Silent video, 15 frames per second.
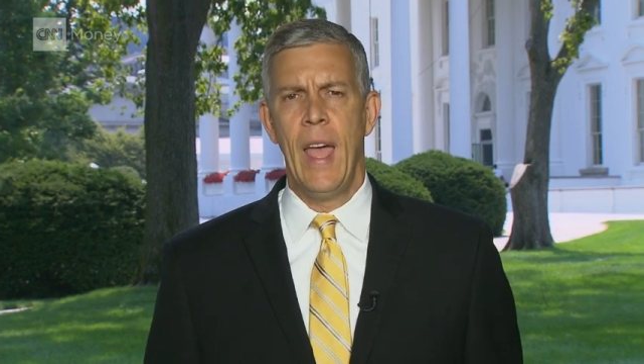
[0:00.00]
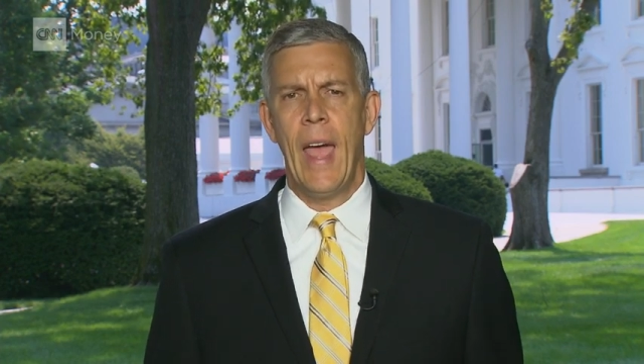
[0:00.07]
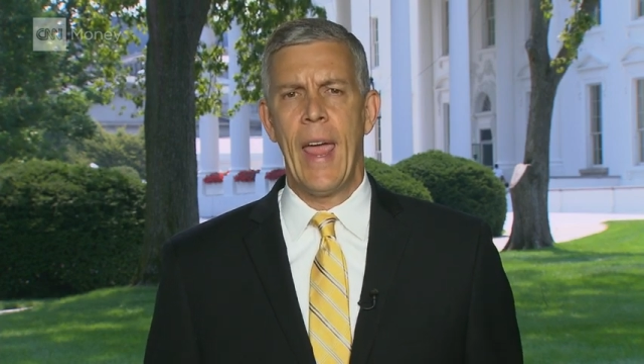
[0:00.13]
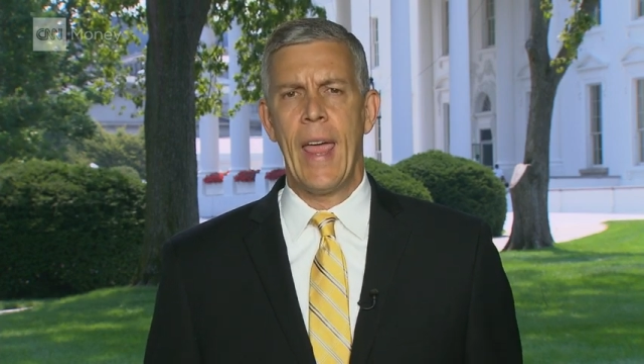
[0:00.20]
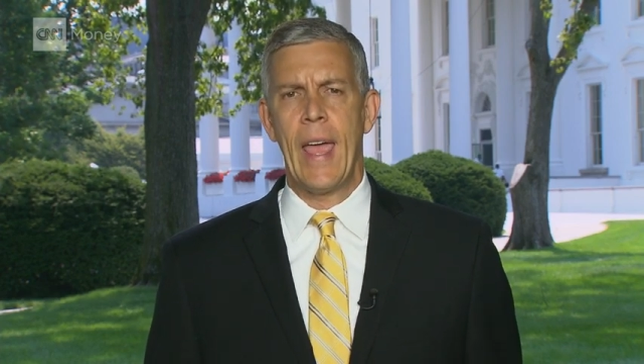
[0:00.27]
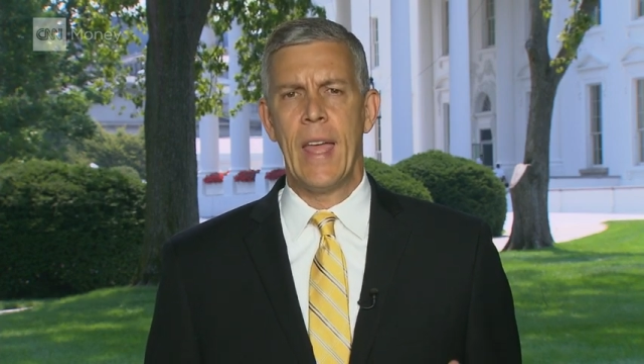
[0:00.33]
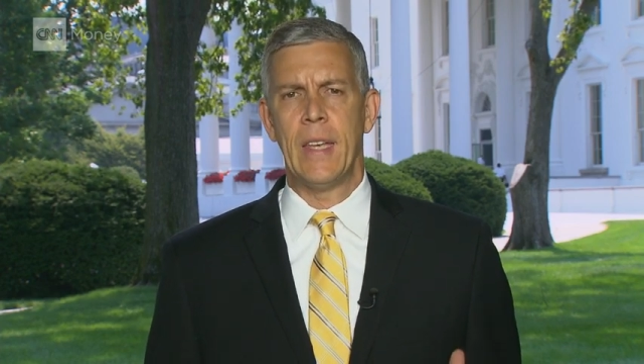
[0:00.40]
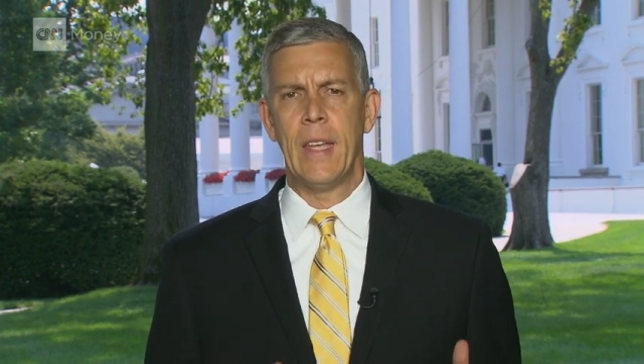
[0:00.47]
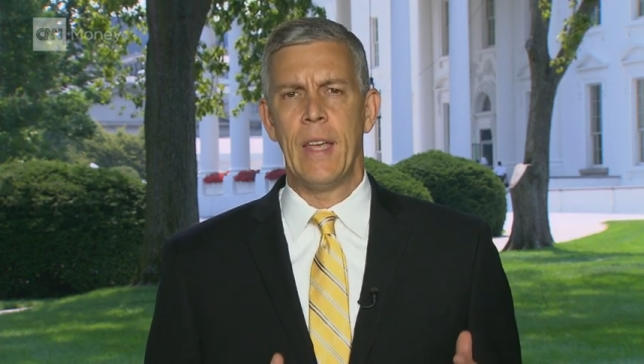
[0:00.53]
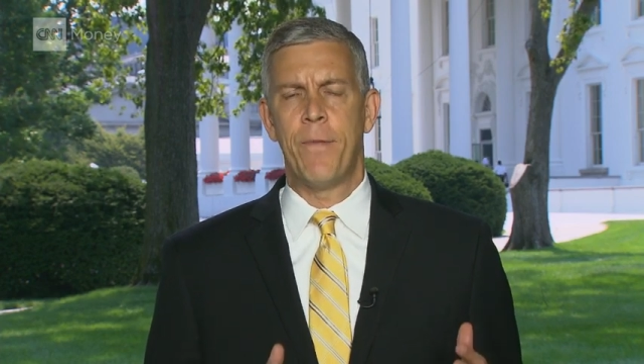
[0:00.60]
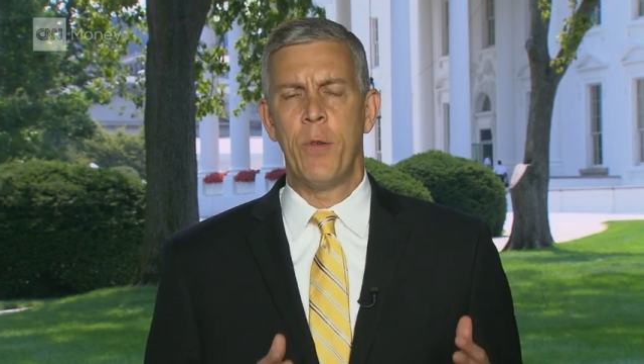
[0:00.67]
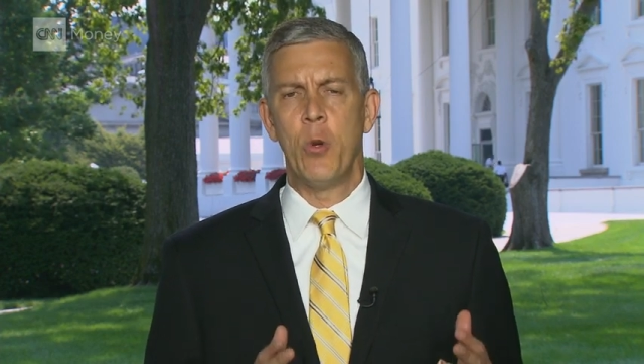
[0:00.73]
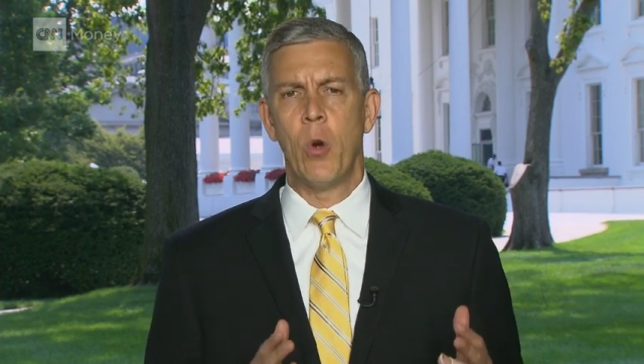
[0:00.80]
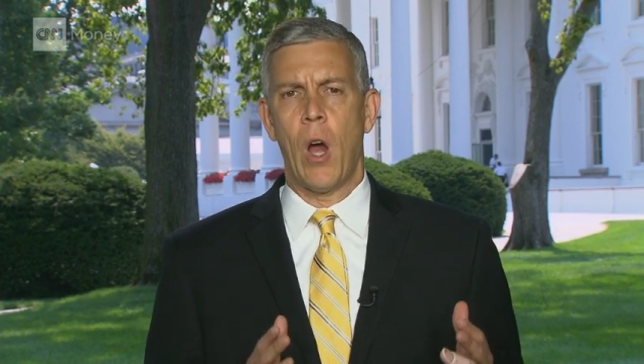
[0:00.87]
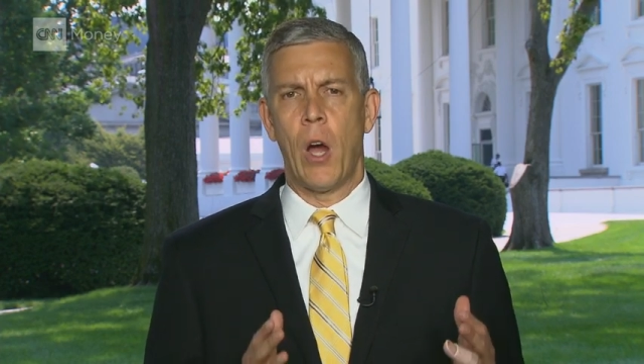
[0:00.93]
And if
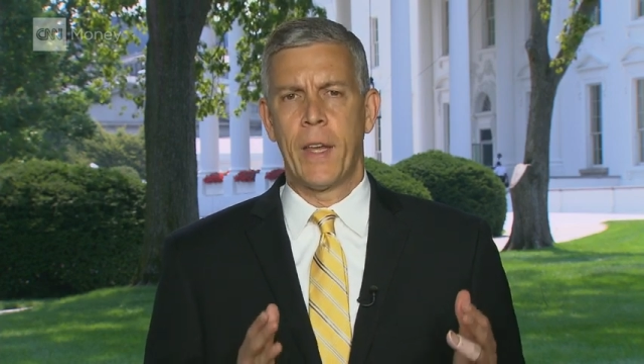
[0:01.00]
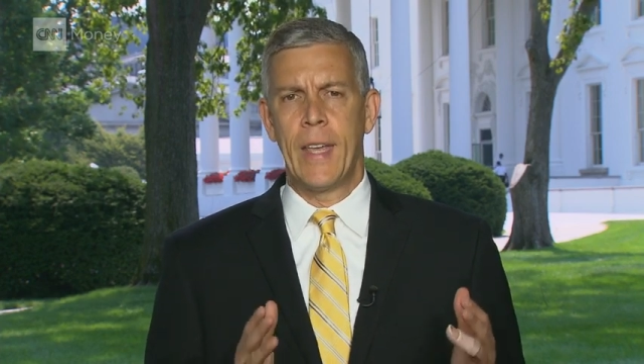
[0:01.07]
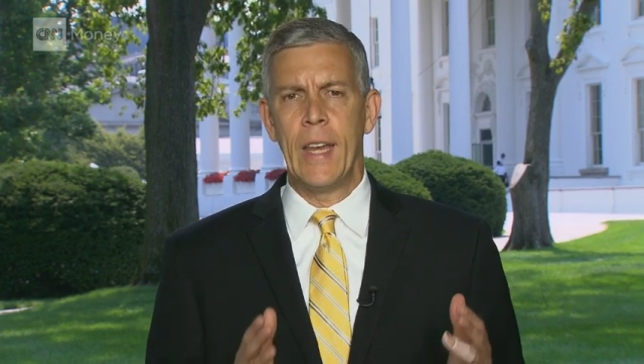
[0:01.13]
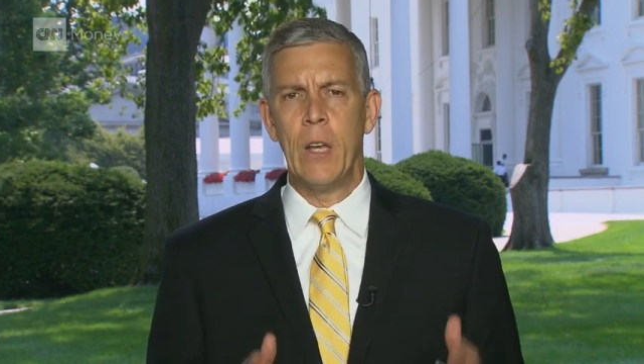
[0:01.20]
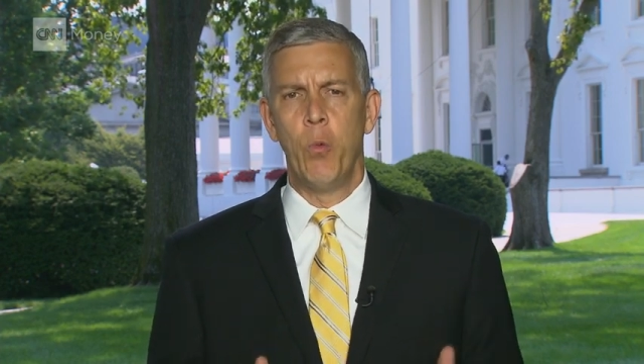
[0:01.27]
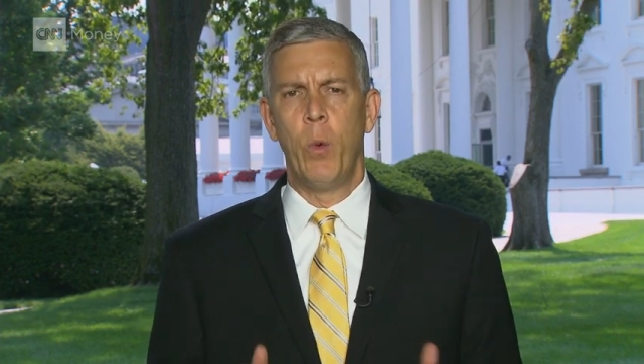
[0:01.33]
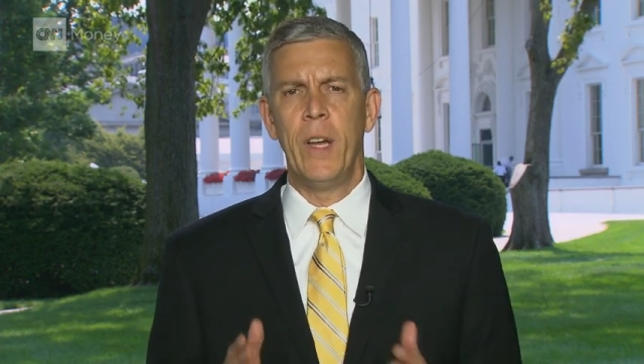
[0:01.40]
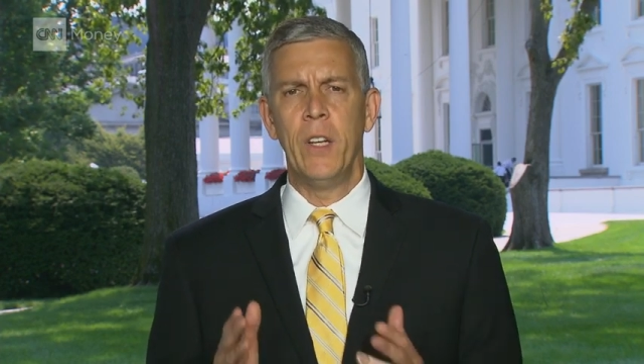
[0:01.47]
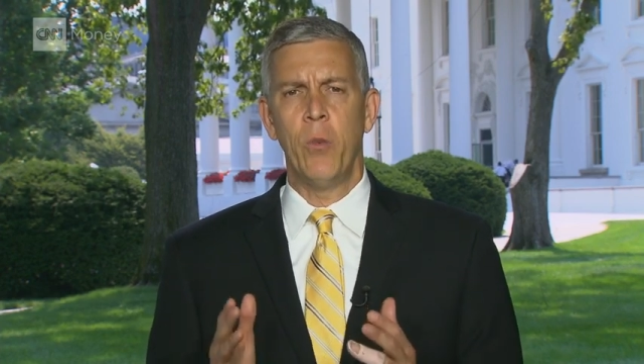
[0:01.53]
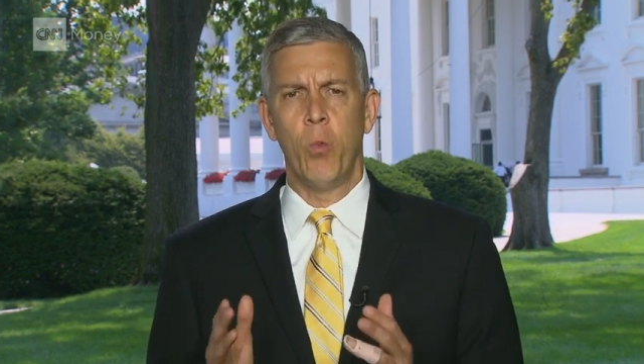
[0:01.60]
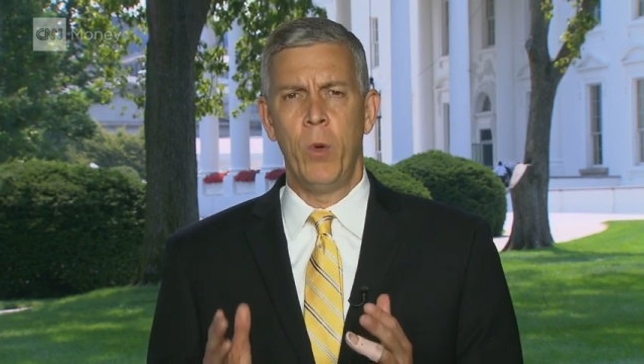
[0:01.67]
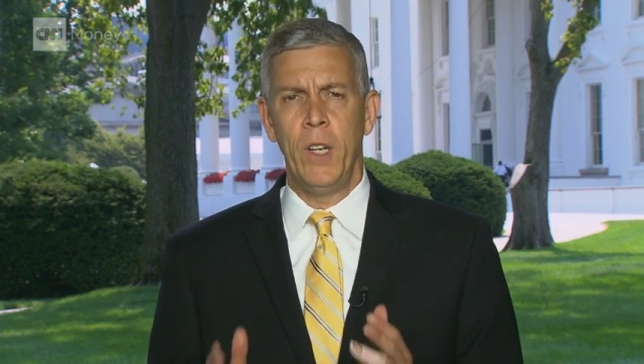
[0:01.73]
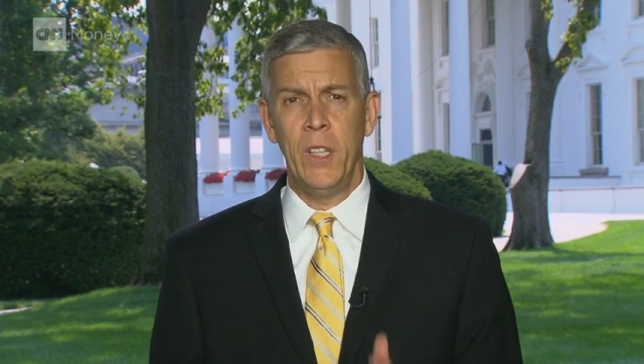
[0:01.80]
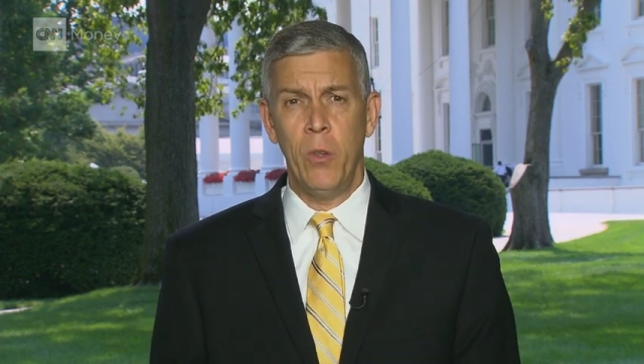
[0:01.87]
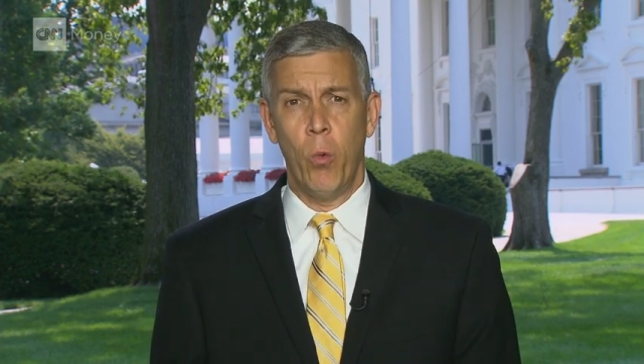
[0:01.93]
you are getting
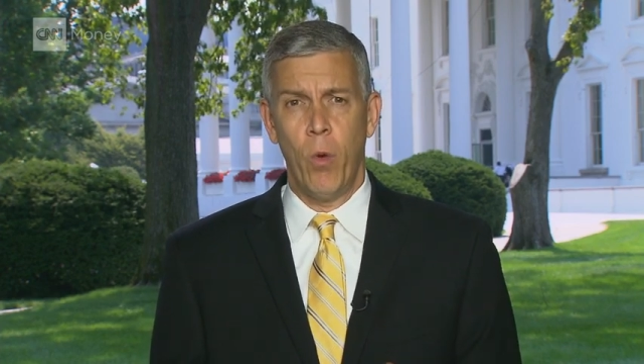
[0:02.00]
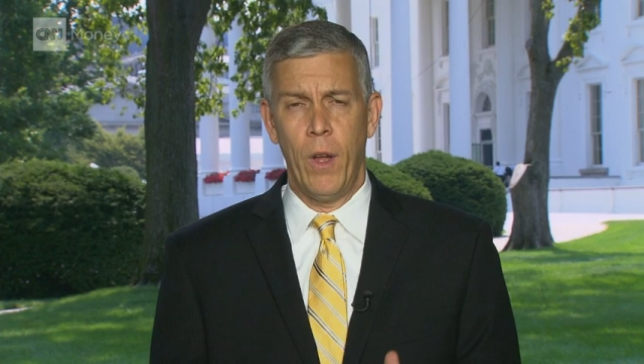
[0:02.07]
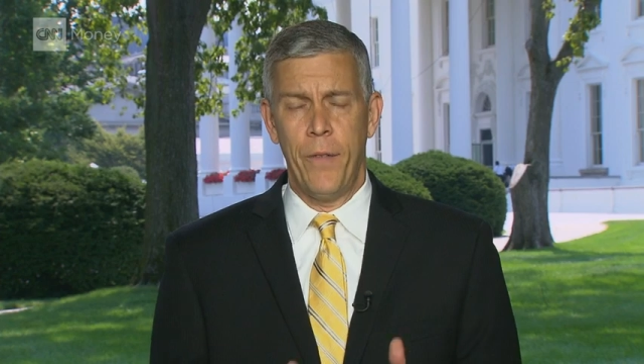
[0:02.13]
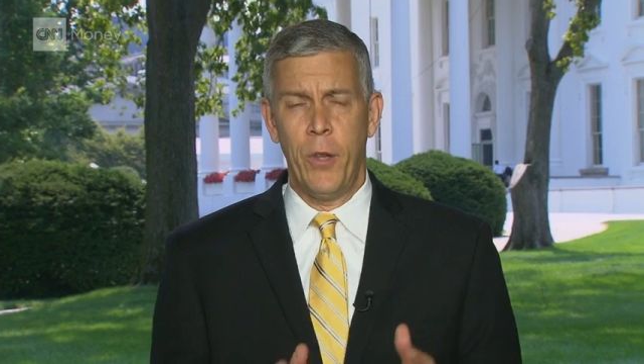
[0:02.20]
real